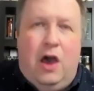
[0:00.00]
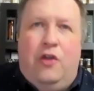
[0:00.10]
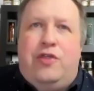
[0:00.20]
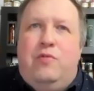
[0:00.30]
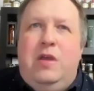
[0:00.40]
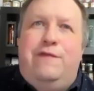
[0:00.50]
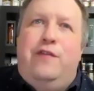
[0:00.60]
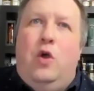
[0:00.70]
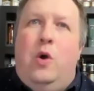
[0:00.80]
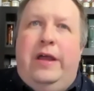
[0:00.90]
3
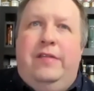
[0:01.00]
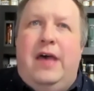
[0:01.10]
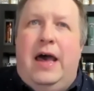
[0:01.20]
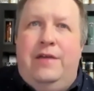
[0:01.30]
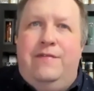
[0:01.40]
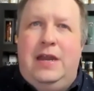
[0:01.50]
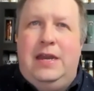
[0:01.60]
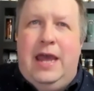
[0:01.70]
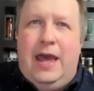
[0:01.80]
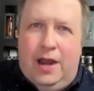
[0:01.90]
Floyds out of
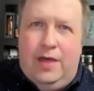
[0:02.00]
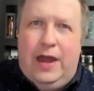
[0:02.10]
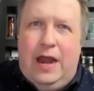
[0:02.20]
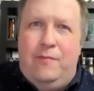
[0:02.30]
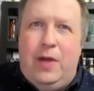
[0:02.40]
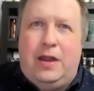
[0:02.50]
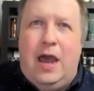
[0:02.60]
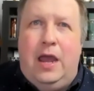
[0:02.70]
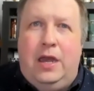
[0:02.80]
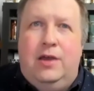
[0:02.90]
Indiana that I've been
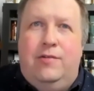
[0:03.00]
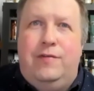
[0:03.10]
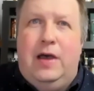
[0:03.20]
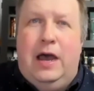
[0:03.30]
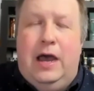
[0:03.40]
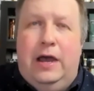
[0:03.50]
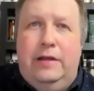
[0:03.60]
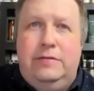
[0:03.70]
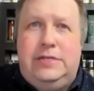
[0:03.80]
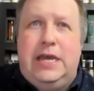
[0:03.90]
kind of
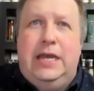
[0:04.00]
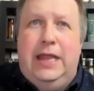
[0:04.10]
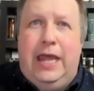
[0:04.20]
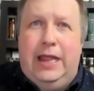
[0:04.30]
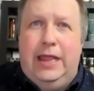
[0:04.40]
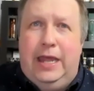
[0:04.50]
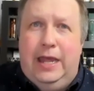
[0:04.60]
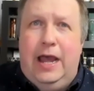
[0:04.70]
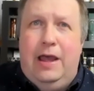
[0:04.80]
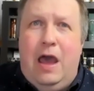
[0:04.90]
digging lately.
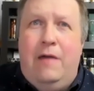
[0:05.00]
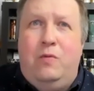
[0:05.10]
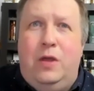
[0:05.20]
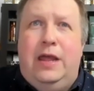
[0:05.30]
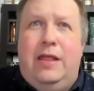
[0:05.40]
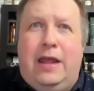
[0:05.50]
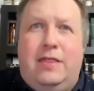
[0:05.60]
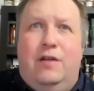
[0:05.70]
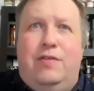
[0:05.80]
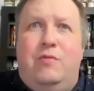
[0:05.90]
I really like
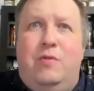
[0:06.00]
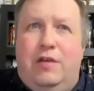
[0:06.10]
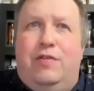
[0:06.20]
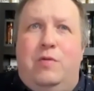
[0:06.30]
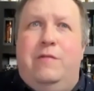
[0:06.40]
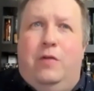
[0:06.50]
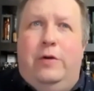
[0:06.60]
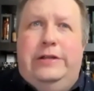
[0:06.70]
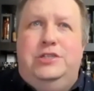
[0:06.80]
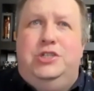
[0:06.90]
the 3
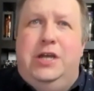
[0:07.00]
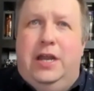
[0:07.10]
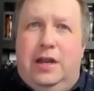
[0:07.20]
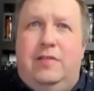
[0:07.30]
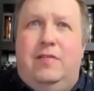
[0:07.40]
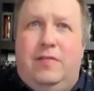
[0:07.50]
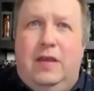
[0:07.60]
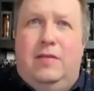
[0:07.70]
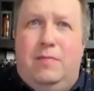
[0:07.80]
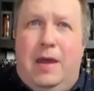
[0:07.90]
Floyds gin.
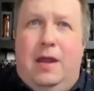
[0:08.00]
It's been.